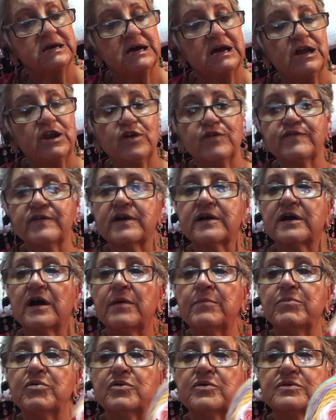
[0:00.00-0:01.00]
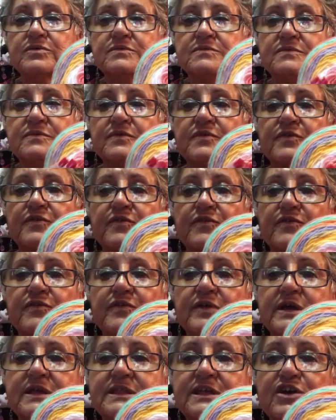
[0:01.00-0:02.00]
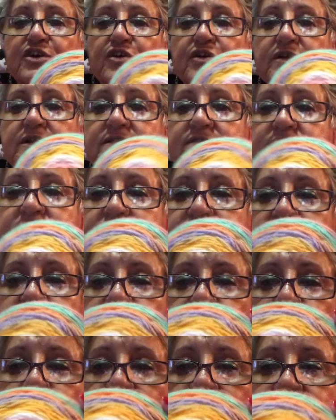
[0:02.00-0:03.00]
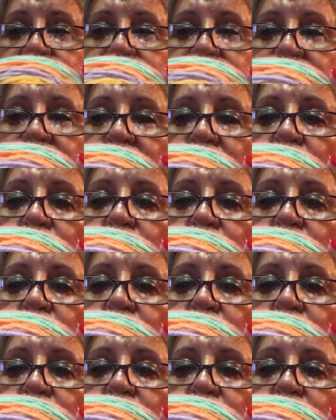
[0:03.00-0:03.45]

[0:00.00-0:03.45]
I love the combo right there. It's, you can see it